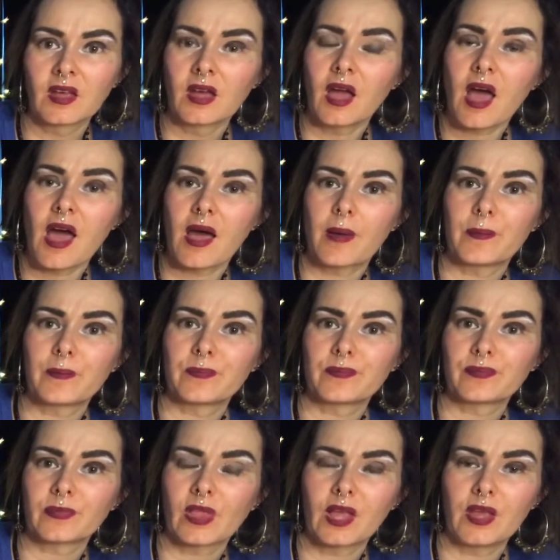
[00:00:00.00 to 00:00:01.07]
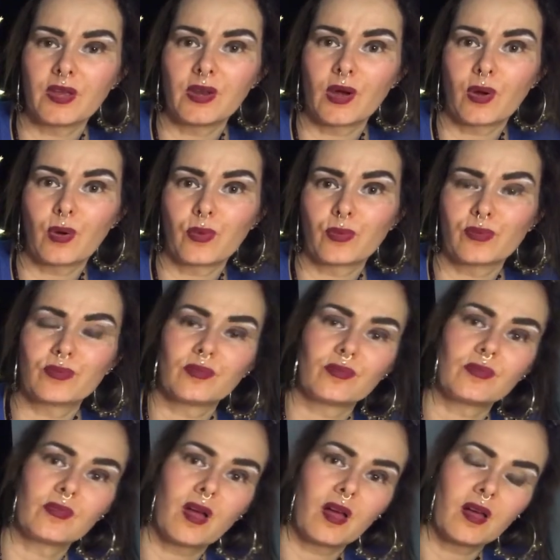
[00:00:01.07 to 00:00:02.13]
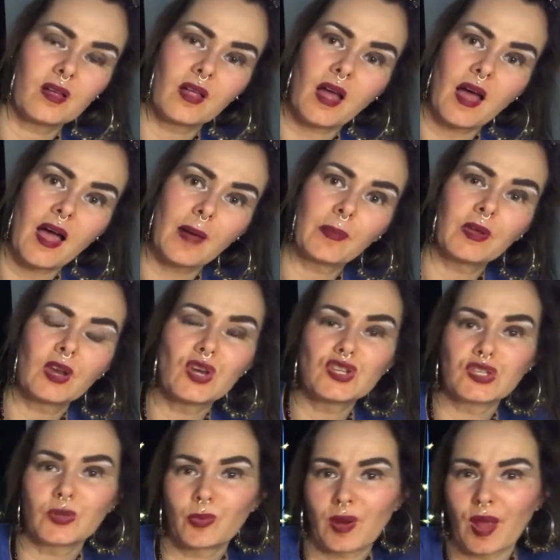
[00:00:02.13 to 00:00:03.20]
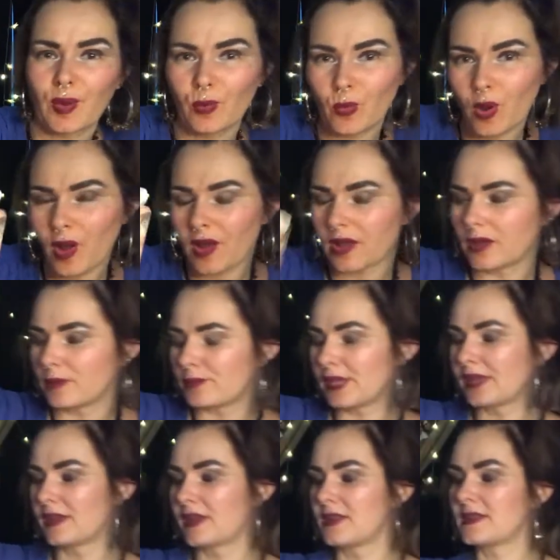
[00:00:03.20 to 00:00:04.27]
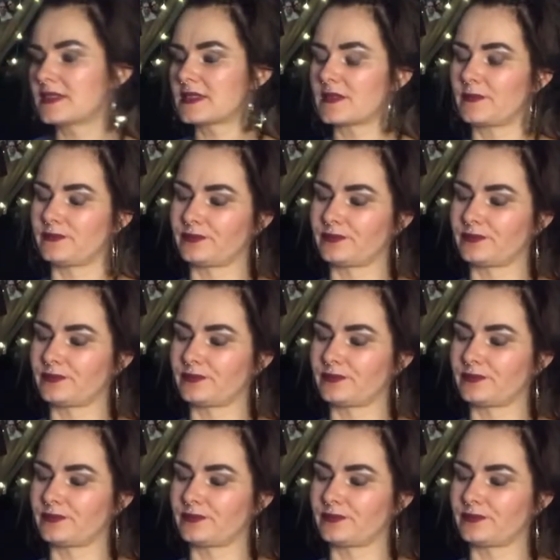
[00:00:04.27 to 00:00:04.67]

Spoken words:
I'm gonna do what I want because